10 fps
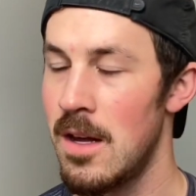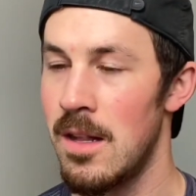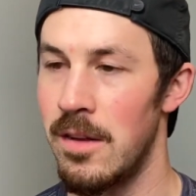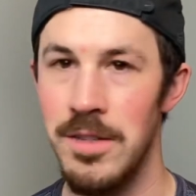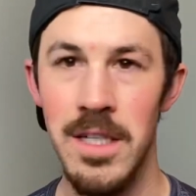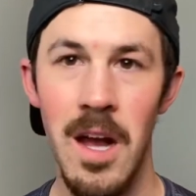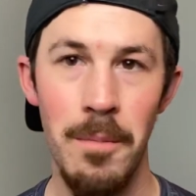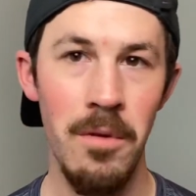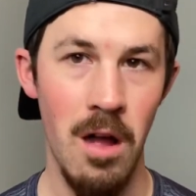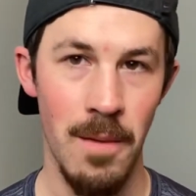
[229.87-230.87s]
there's a
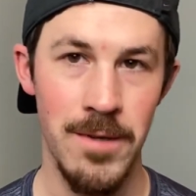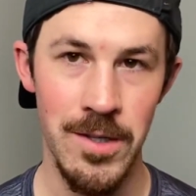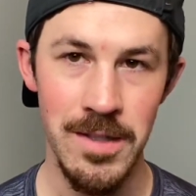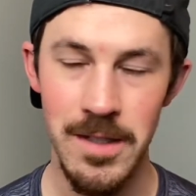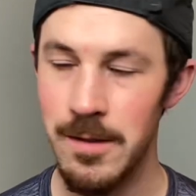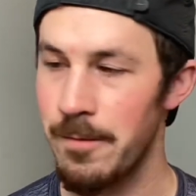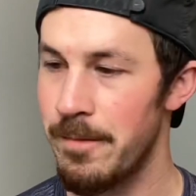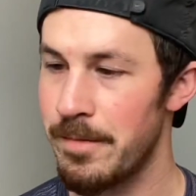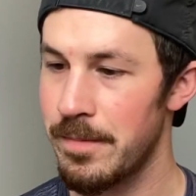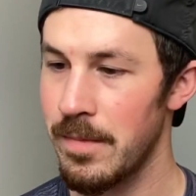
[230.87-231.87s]
couple options.
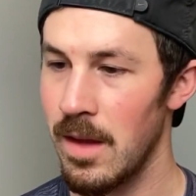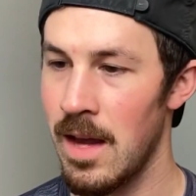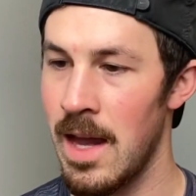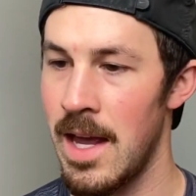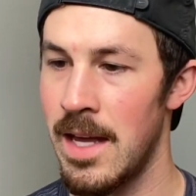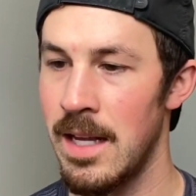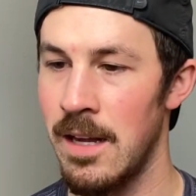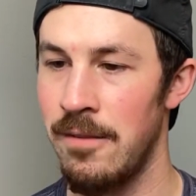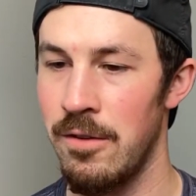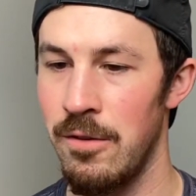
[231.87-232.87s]
And
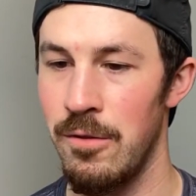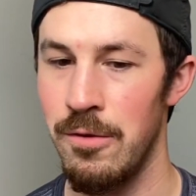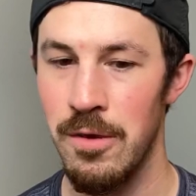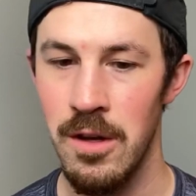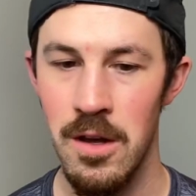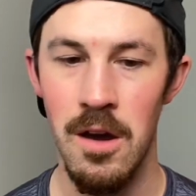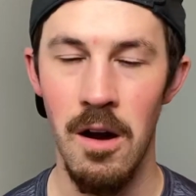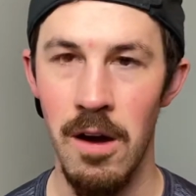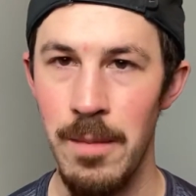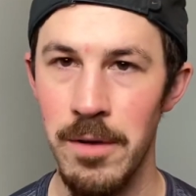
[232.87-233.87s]
if you
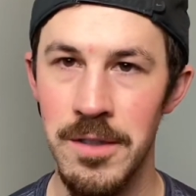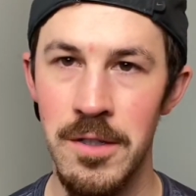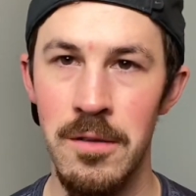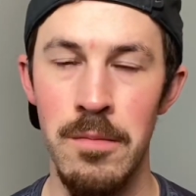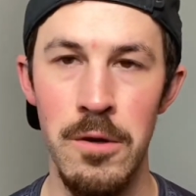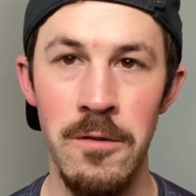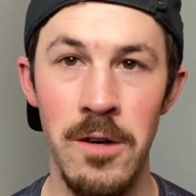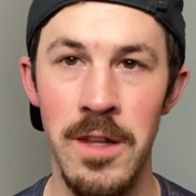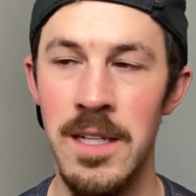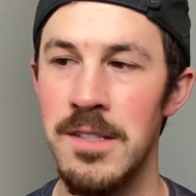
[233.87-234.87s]
are able to maneuver
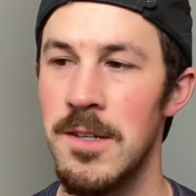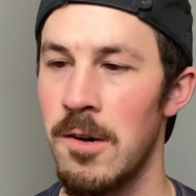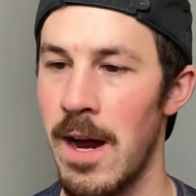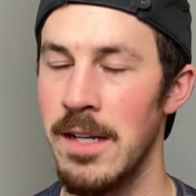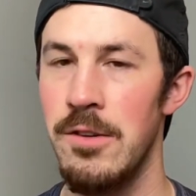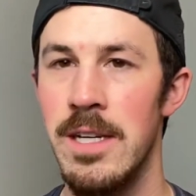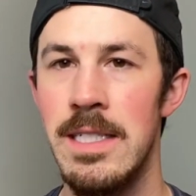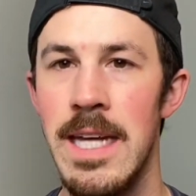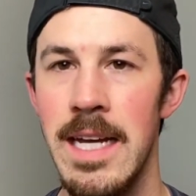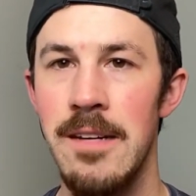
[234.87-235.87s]
things correct, you can
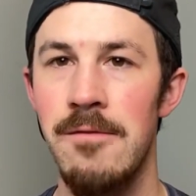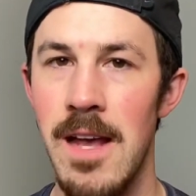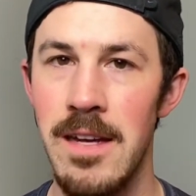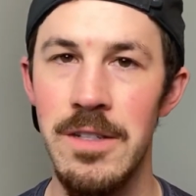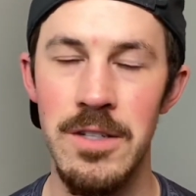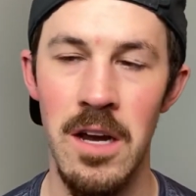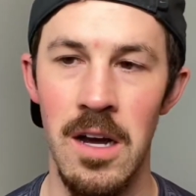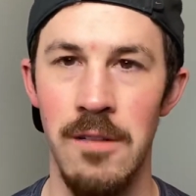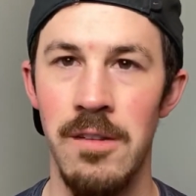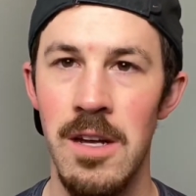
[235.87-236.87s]
take advantage
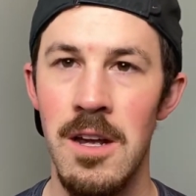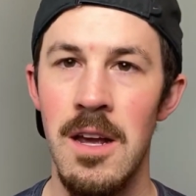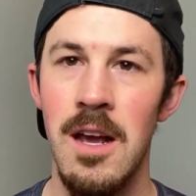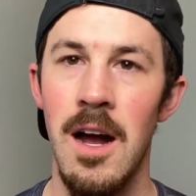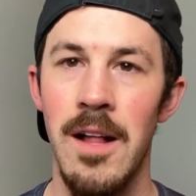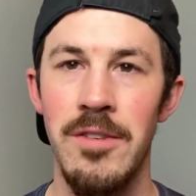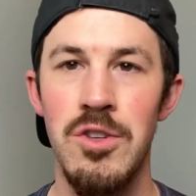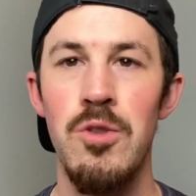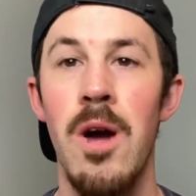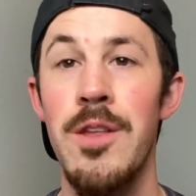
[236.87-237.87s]
of the
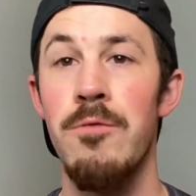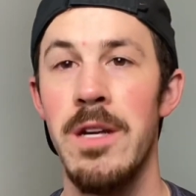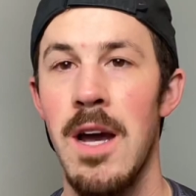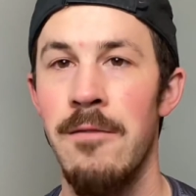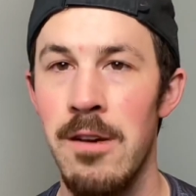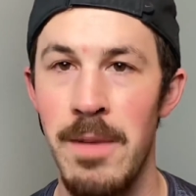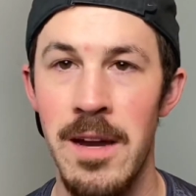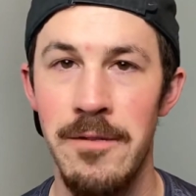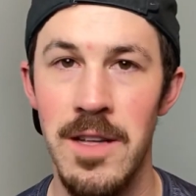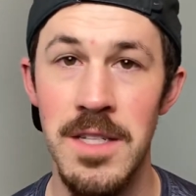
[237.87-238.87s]
two other recovery
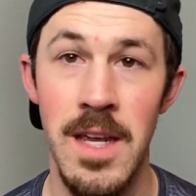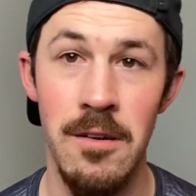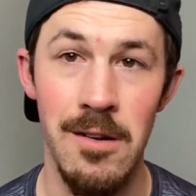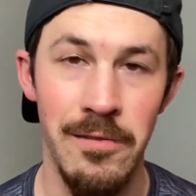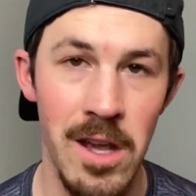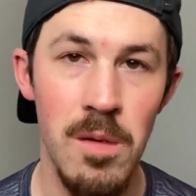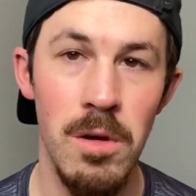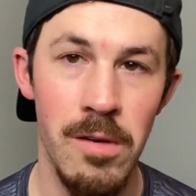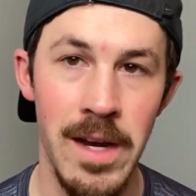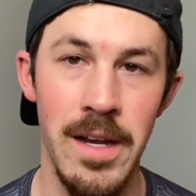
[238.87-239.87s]
benefits that are
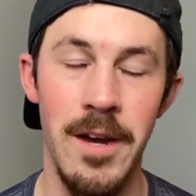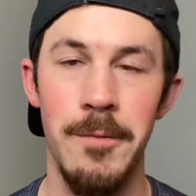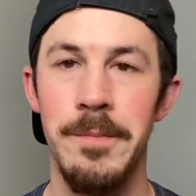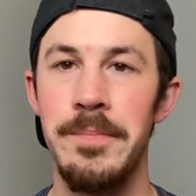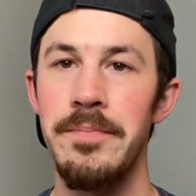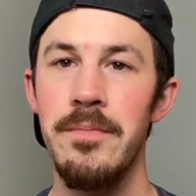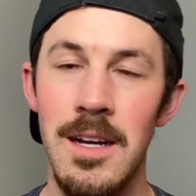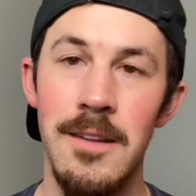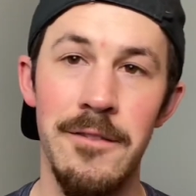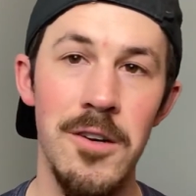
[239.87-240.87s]
available right now.
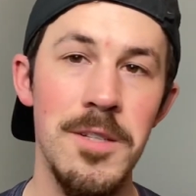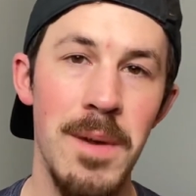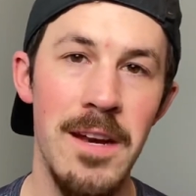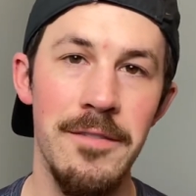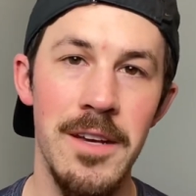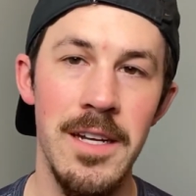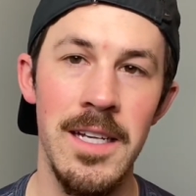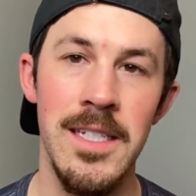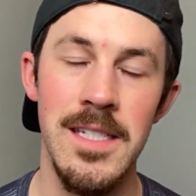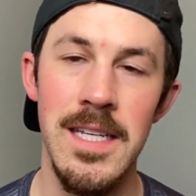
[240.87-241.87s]
The first benefit
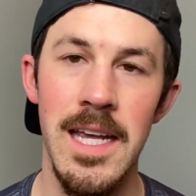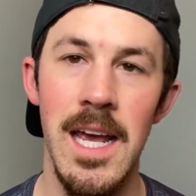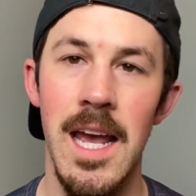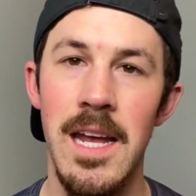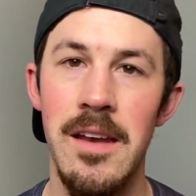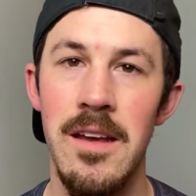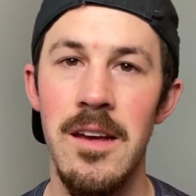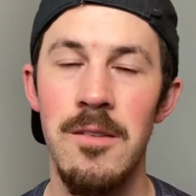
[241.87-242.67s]
is the Canada